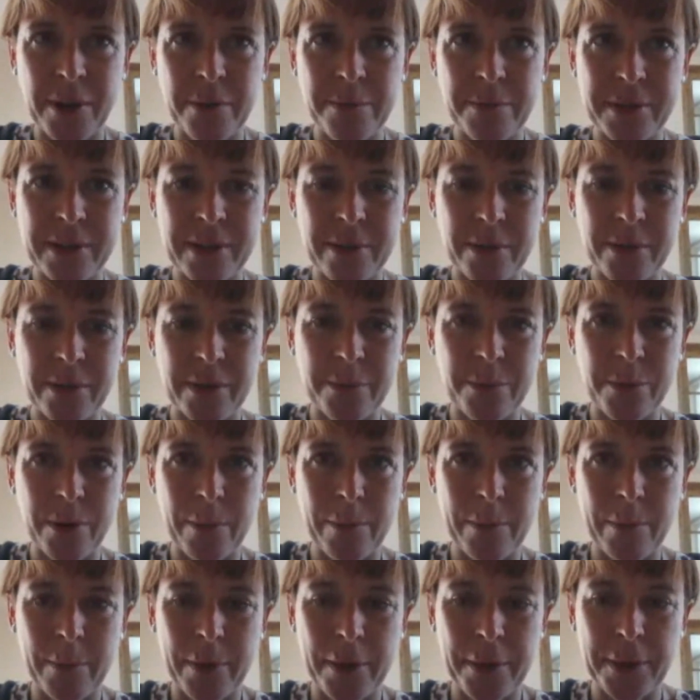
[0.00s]
the problem, I
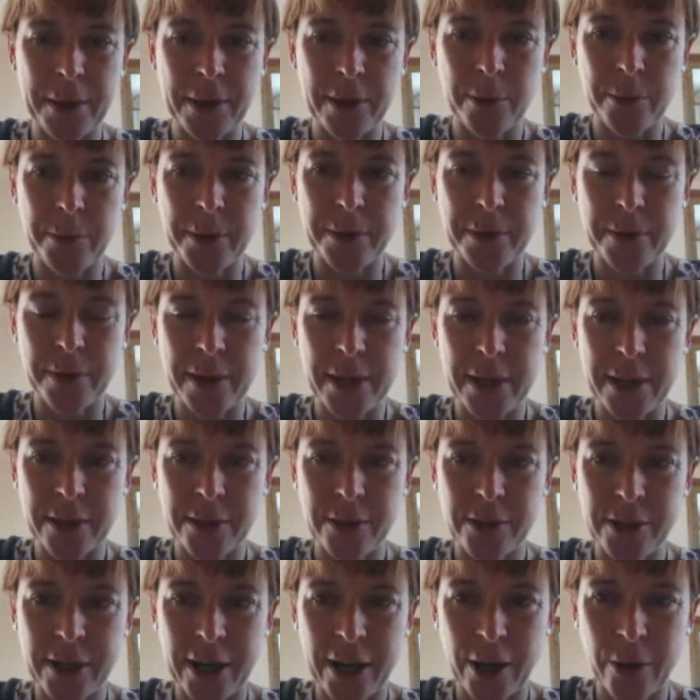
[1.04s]
think, with the chat
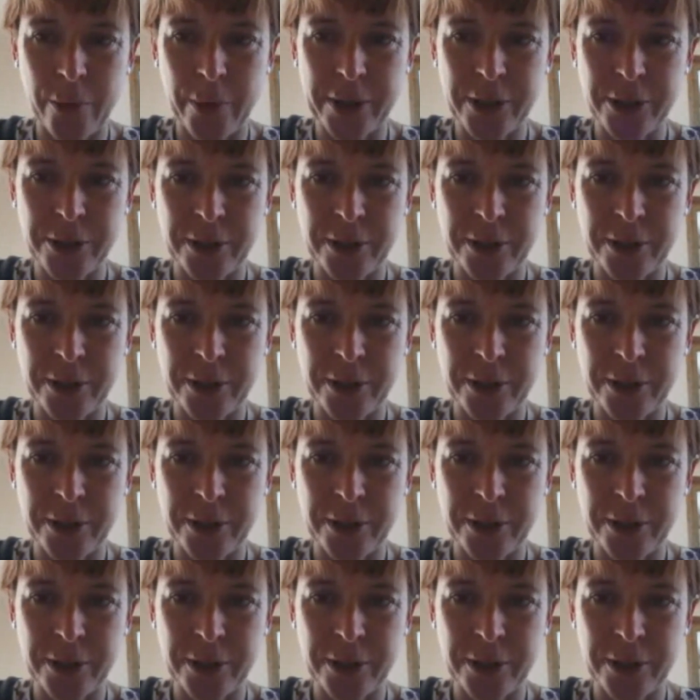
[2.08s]
questions